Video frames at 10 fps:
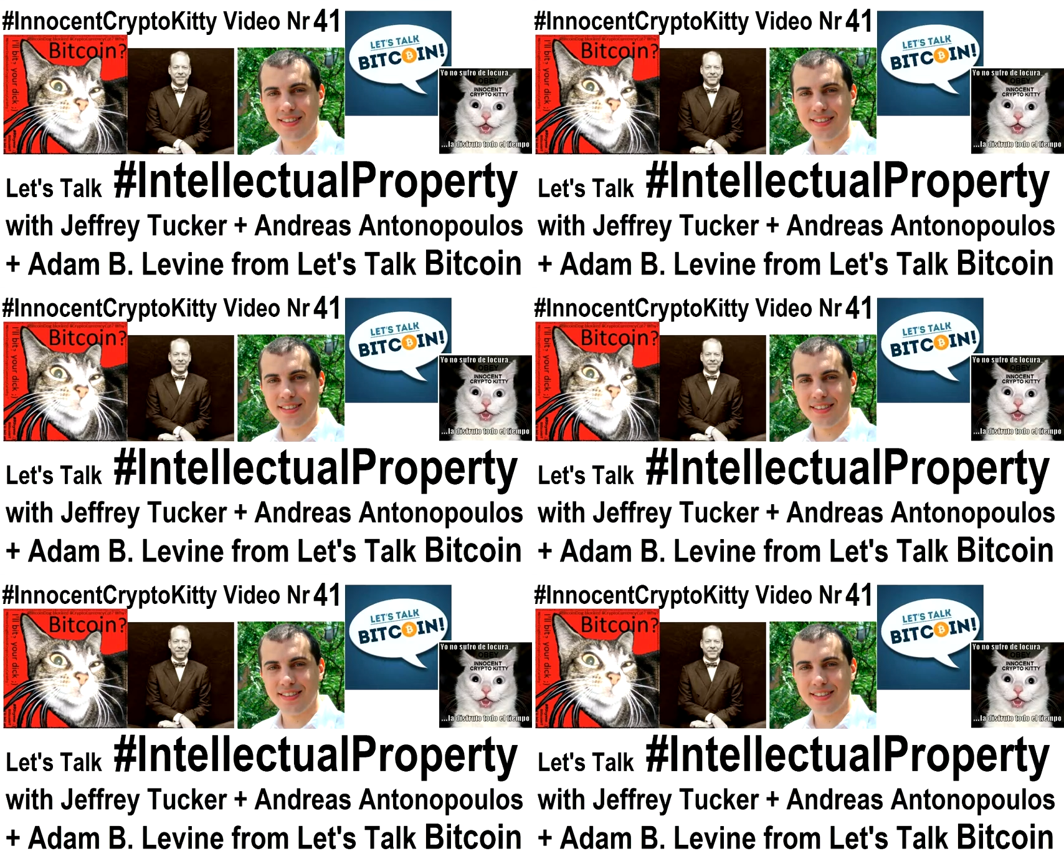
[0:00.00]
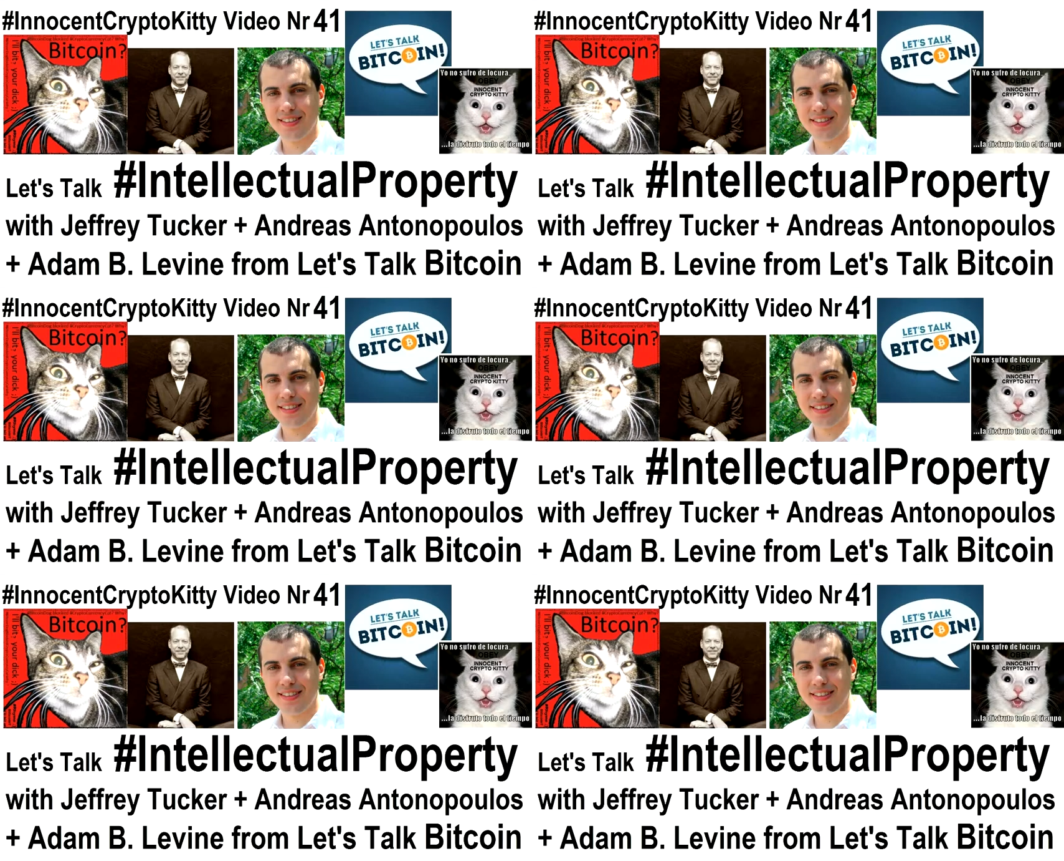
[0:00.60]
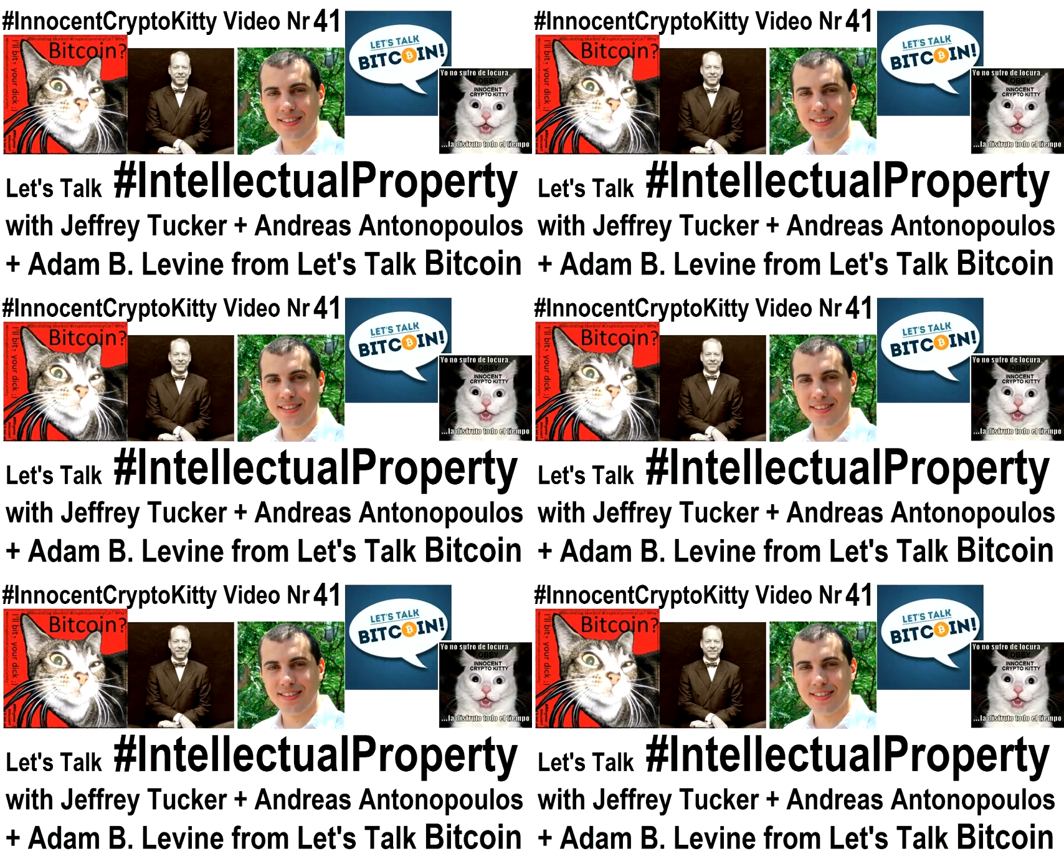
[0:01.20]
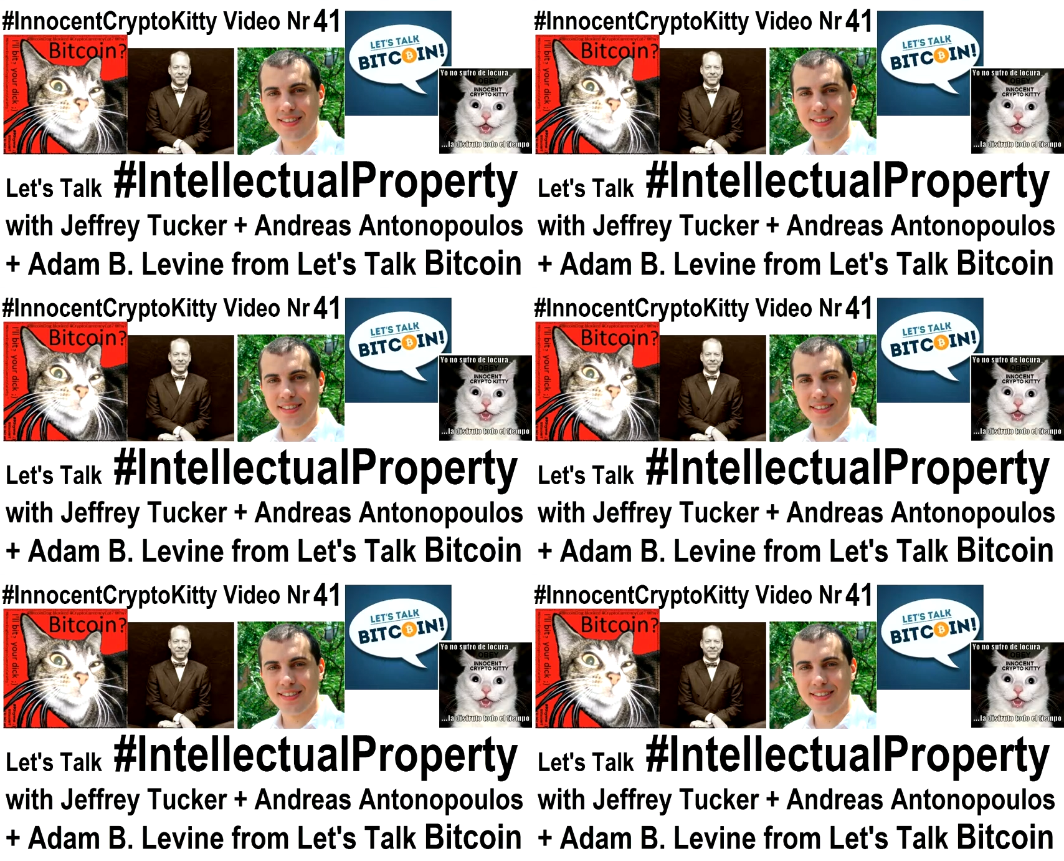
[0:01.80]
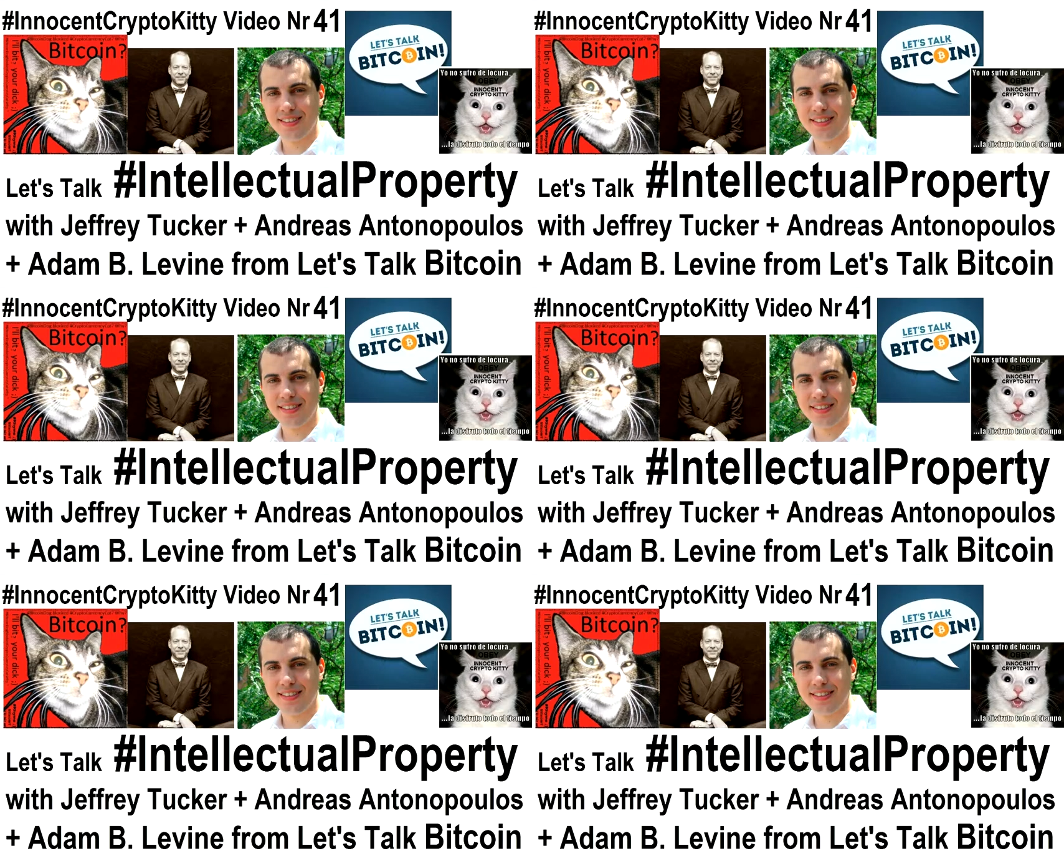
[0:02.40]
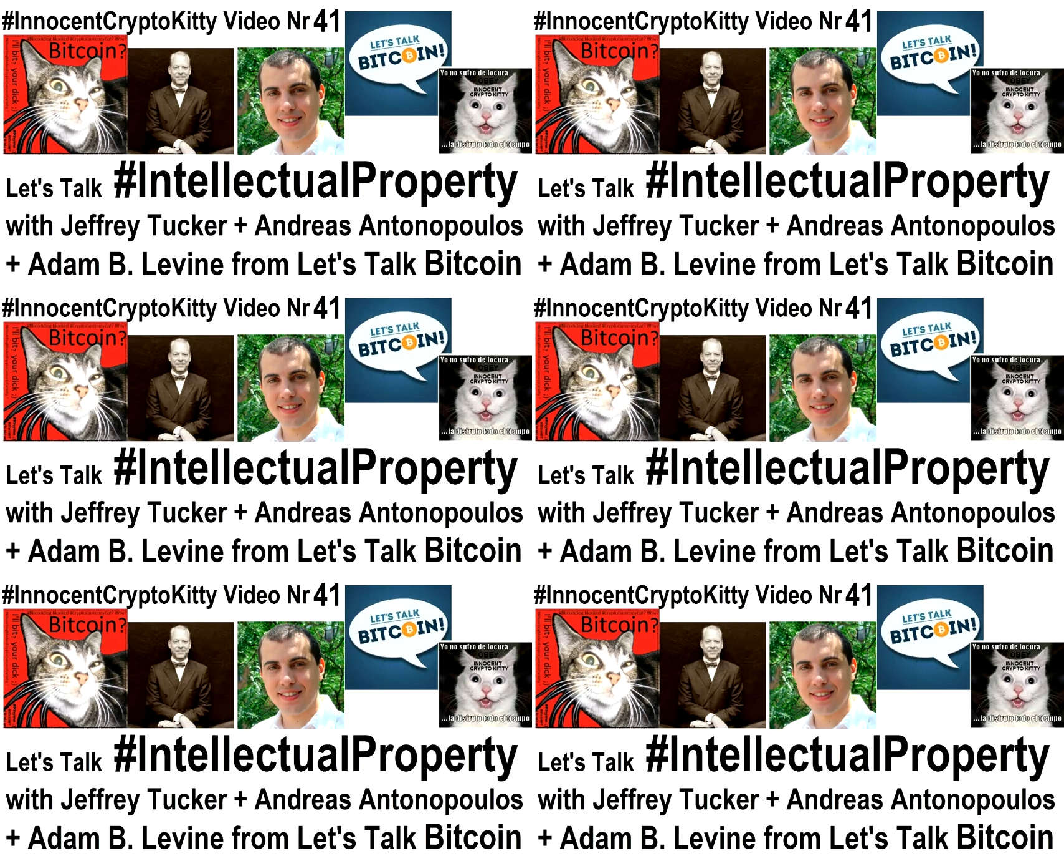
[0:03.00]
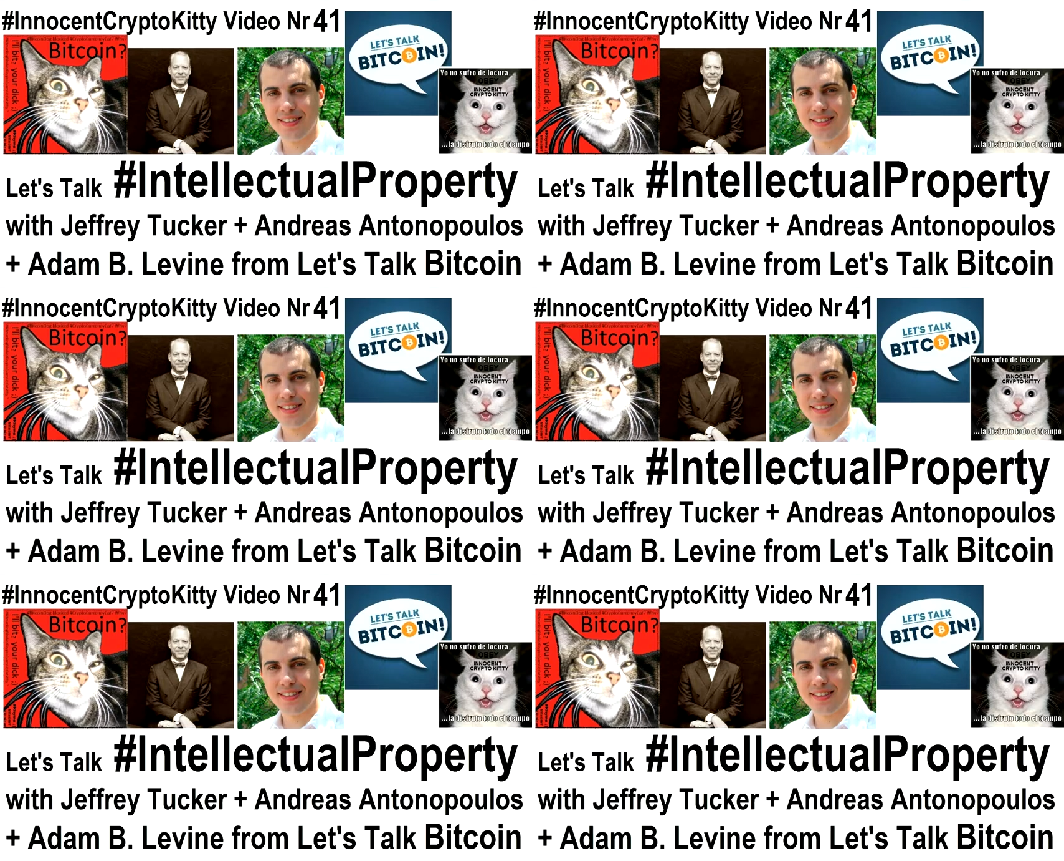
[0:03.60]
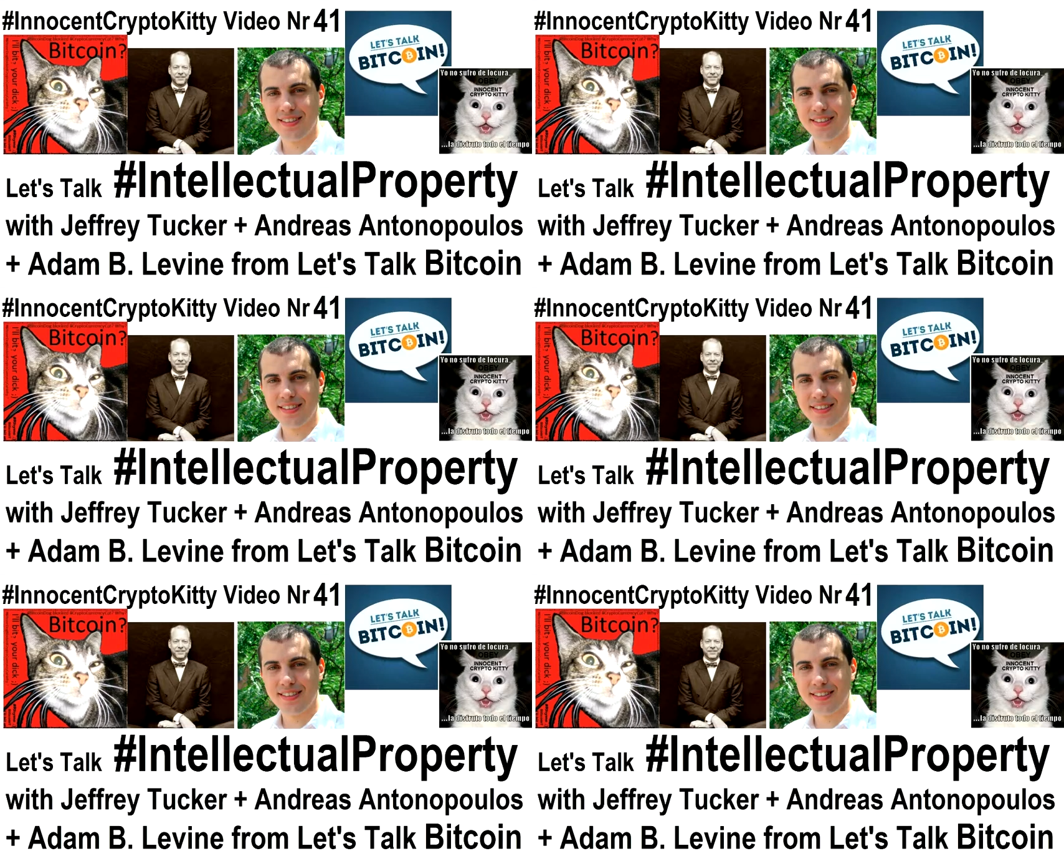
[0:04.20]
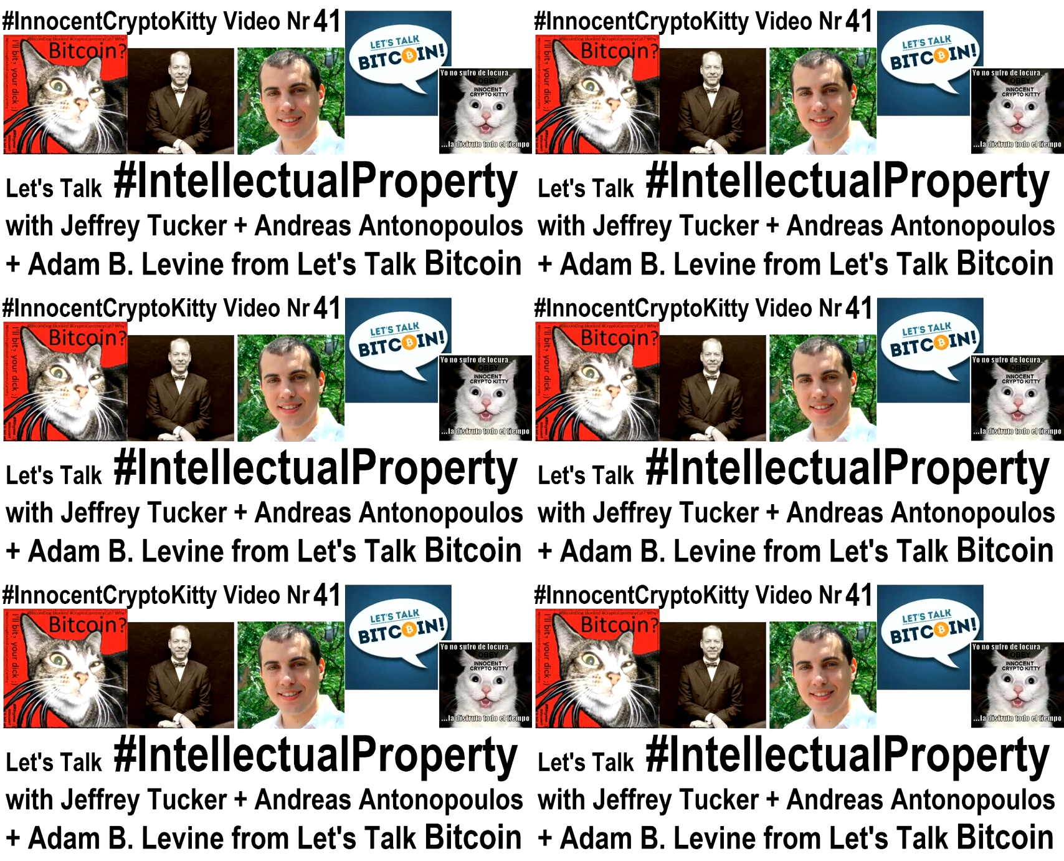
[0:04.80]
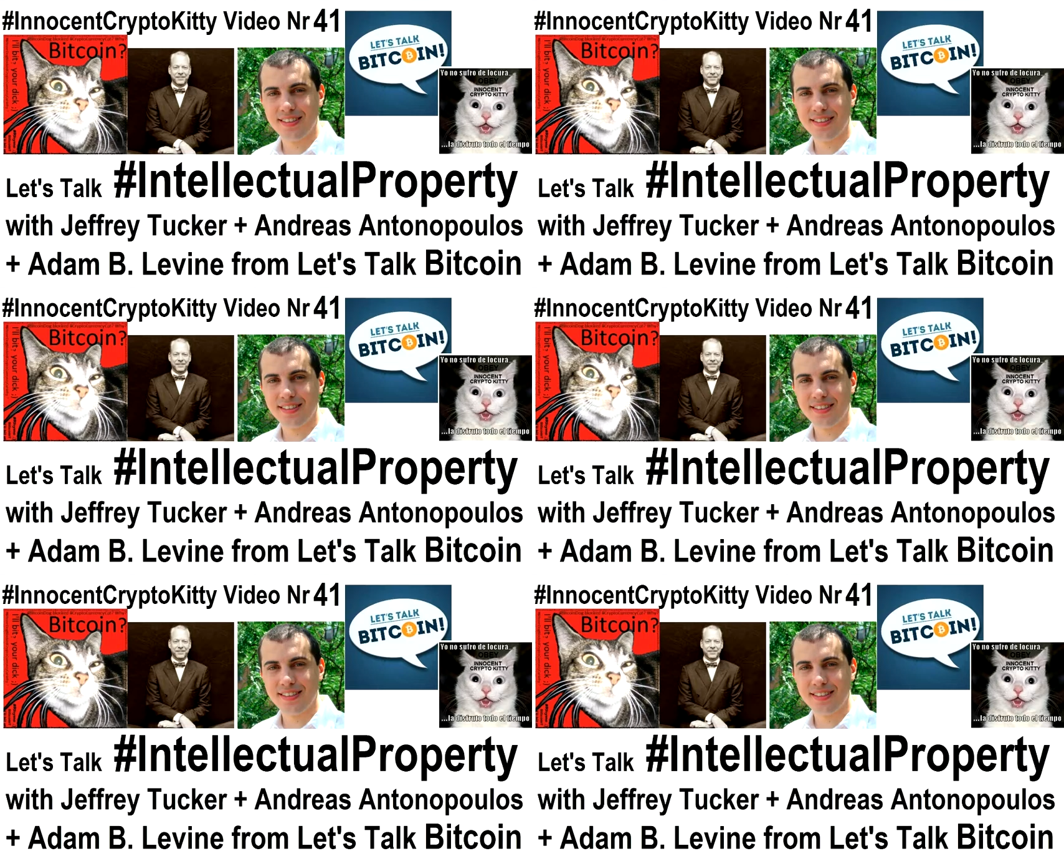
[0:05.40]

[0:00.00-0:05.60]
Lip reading: (no lip movement)